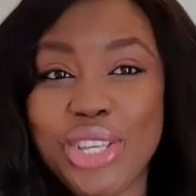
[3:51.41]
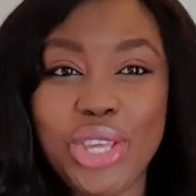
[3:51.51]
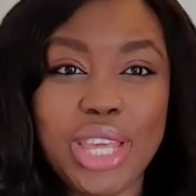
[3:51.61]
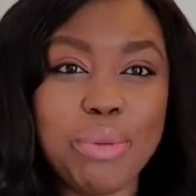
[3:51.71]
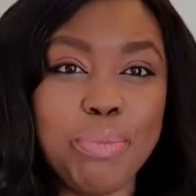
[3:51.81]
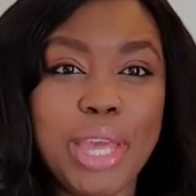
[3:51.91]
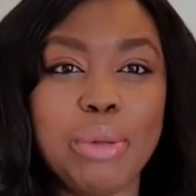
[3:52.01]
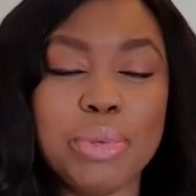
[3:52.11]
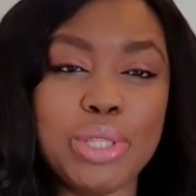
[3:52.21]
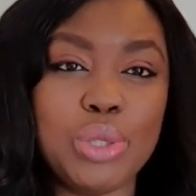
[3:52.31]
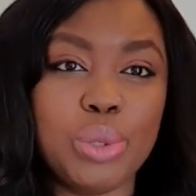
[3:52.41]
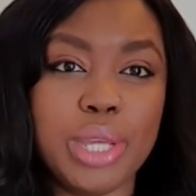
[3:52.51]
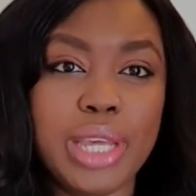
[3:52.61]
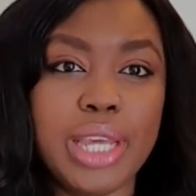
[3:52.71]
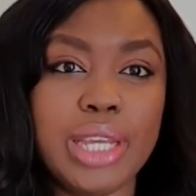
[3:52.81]
you can pay
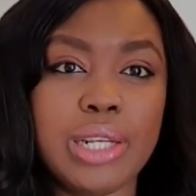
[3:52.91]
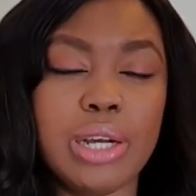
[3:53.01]
between